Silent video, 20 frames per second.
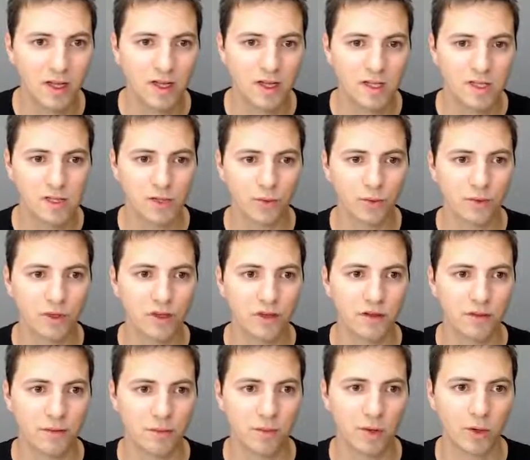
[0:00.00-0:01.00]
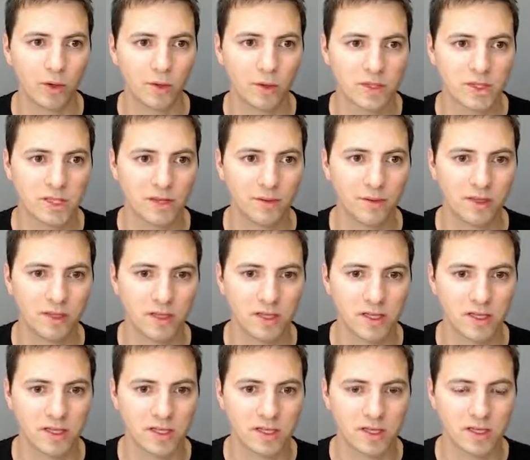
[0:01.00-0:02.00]
So the block concept
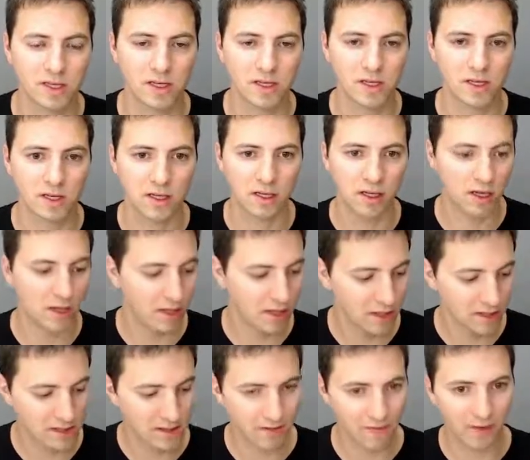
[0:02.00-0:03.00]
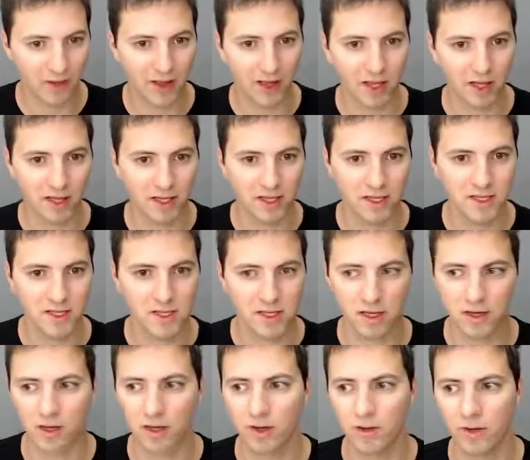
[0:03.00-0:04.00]
is something like this.
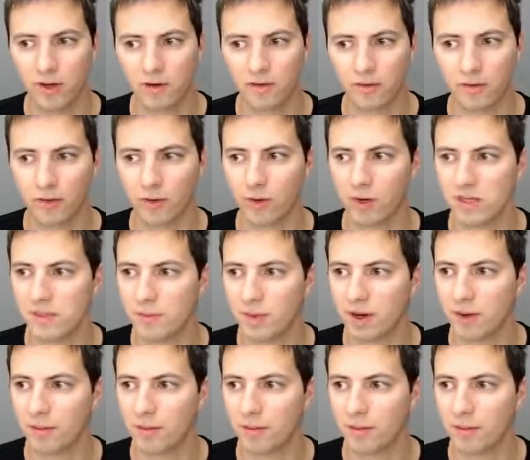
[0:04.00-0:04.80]
You have a Raspberry